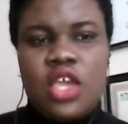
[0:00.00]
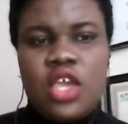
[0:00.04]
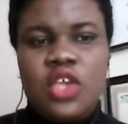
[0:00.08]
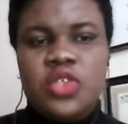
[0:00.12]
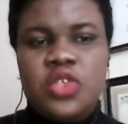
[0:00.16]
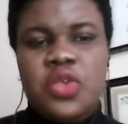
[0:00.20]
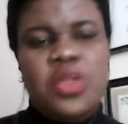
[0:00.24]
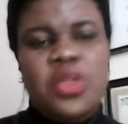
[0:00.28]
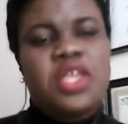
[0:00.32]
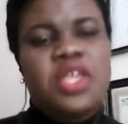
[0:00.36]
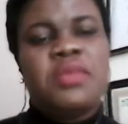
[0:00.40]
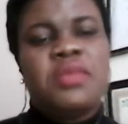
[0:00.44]

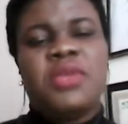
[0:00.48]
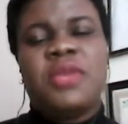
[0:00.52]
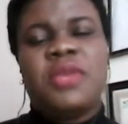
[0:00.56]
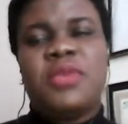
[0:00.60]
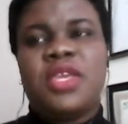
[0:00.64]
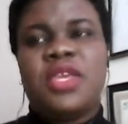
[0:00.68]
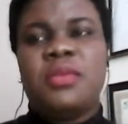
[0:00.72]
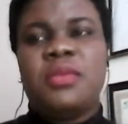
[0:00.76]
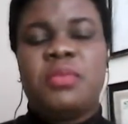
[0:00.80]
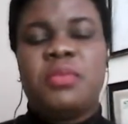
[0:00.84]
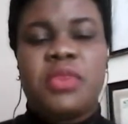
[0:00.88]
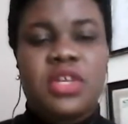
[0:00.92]
So it may
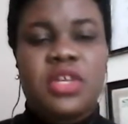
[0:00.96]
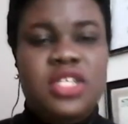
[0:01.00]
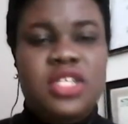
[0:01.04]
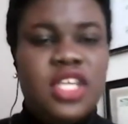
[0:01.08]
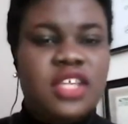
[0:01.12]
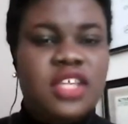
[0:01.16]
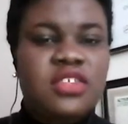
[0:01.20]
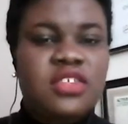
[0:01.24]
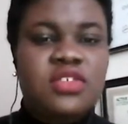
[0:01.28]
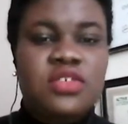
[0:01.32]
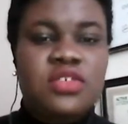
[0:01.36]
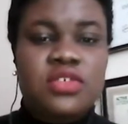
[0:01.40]
be
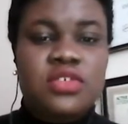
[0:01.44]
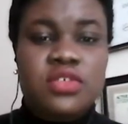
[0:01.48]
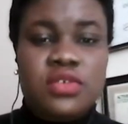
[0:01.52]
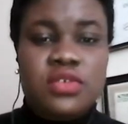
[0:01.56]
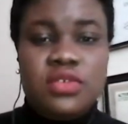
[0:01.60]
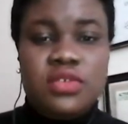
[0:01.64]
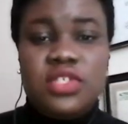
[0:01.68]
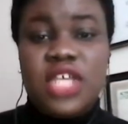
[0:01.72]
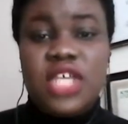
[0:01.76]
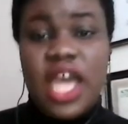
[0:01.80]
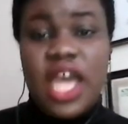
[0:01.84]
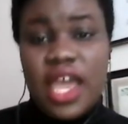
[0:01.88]
important to
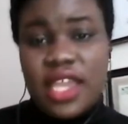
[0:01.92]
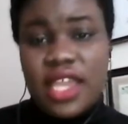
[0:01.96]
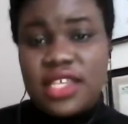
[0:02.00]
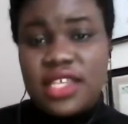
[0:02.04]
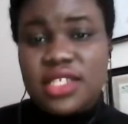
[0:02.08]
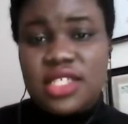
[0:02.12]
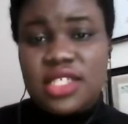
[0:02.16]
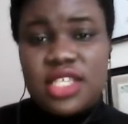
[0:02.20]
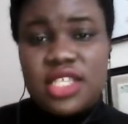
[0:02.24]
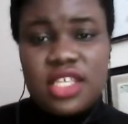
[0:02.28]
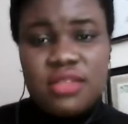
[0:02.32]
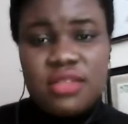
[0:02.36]
use I
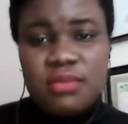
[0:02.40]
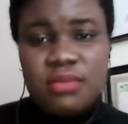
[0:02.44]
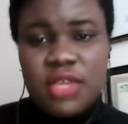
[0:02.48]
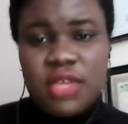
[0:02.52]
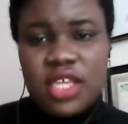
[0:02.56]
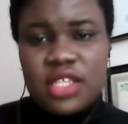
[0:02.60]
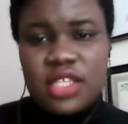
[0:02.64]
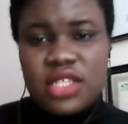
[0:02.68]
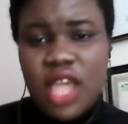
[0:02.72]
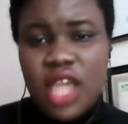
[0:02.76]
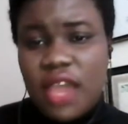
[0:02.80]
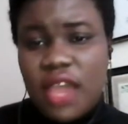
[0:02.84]

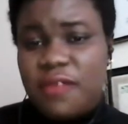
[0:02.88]
statements.